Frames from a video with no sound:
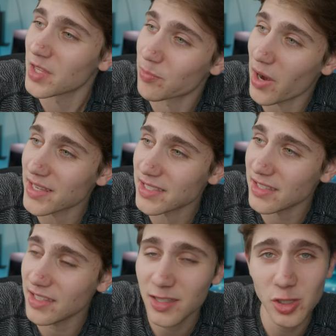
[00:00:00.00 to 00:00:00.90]

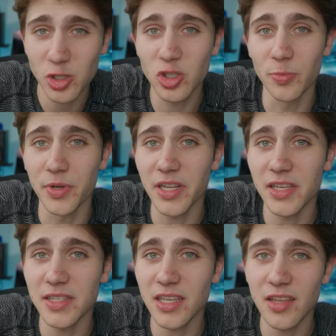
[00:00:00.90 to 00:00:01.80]
Surprisingly, super
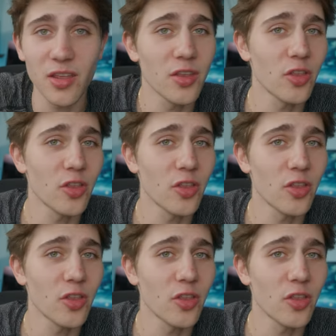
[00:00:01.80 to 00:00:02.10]
easy.